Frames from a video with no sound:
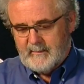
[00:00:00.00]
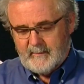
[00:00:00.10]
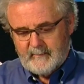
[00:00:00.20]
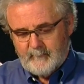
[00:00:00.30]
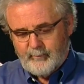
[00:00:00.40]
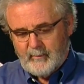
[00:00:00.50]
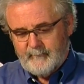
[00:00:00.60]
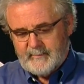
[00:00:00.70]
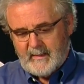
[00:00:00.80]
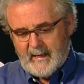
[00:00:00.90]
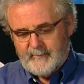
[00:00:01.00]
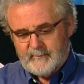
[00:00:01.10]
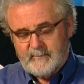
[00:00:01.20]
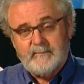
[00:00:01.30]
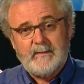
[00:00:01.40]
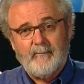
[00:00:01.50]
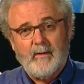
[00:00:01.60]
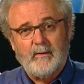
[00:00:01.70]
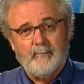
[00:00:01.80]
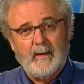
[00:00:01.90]
uh, improved to gather
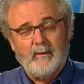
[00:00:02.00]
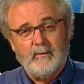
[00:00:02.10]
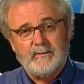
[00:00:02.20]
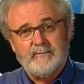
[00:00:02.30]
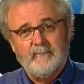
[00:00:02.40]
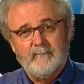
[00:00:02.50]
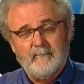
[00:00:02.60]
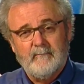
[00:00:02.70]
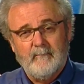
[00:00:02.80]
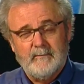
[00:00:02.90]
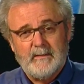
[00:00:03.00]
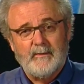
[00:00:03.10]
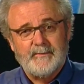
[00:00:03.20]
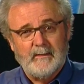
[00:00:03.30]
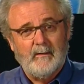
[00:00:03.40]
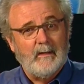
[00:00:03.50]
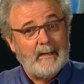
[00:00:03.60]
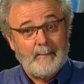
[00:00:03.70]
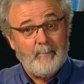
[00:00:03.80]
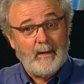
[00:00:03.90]
700 megahertz cell signal a
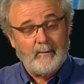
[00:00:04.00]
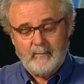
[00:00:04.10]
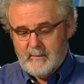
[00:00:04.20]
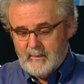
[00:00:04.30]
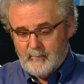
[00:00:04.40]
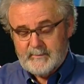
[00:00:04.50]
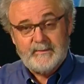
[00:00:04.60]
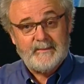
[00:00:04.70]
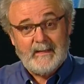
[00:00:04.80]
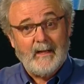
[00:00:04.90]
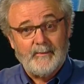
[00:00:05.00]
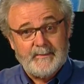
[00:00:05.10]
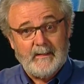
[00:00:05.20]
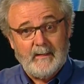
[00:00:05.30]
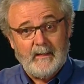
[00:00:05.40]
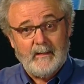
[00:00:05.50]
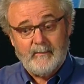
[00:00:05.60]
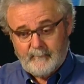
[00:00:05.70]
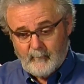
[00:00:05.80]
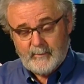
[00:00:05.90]
lot better, which is the LTE,
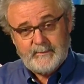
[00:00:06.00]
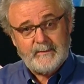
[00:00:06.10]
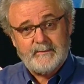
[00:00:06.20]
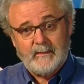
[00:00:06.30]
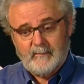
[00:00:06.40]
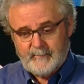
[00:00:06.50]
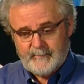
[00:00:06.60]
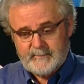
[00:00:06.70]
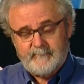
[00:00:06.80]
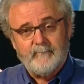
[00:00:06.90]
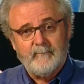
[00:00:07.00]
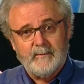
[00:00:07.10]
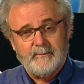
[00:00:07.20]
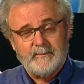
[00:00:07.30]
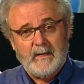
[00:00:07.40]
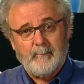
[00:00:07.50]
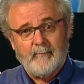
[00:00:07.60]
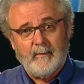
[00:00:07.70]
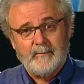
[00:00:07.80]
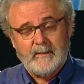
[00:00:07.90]
the 4G signal that this, that this
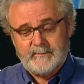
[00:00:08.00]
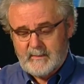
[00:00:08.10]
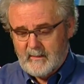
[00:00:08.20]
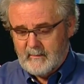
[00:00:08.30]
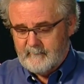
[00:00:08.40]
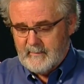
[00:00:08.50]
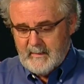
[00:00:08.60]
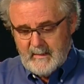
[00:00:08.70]
amplifier takes care of.